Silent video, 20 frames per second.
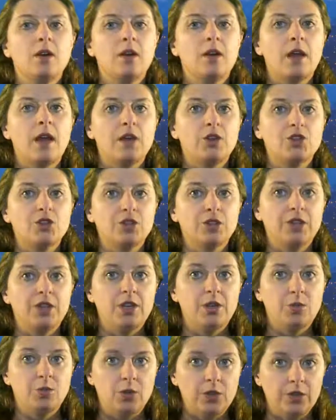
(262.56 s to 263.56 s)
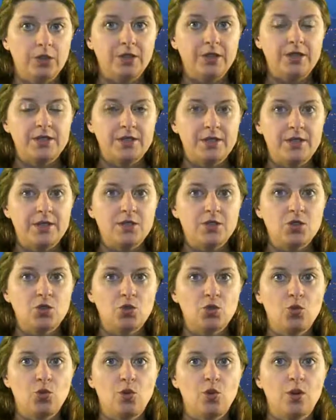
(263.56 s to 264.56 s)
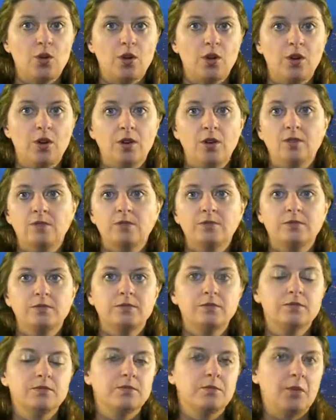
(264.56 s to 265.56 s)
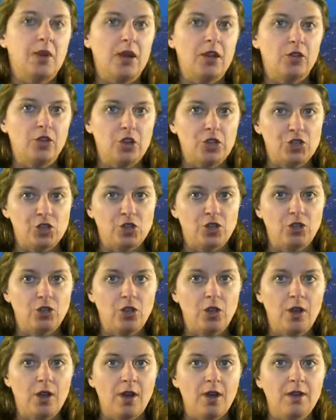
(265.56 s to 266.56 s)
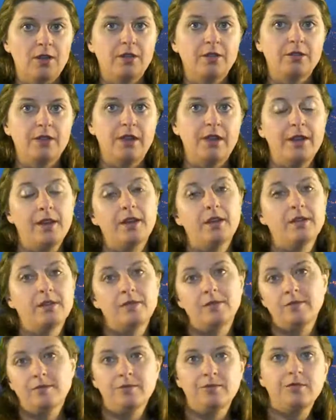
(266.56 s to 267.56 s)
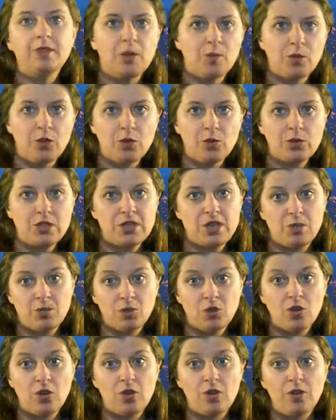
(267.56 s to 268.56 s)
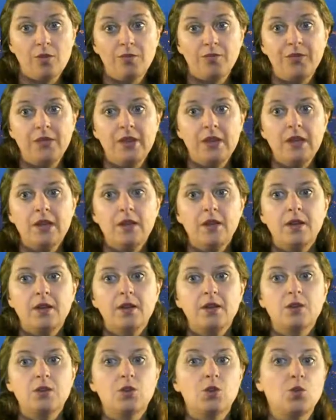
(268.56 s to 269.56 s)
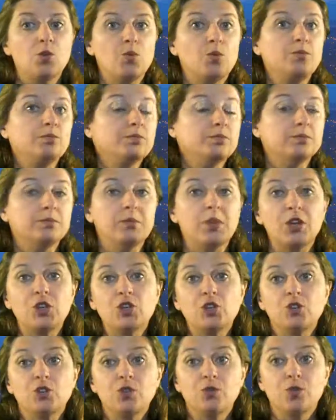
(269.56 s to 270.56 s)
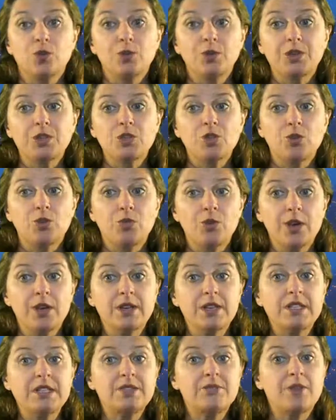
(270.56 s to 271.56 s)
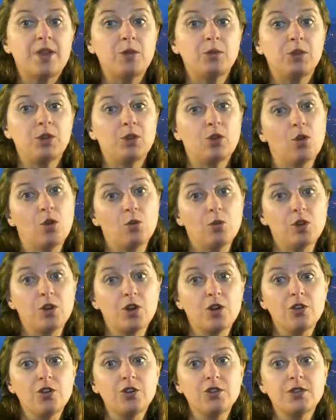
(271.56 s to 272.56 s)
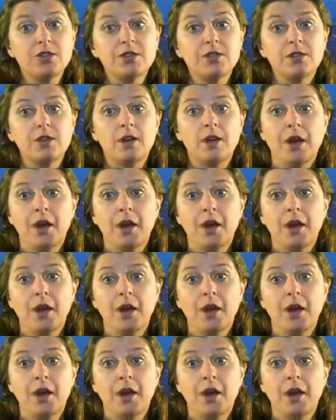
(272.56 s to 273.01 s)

actually will assist your biological clock in keeping you asleep longer. So make sure to forward this to your friends, family, and coworkers.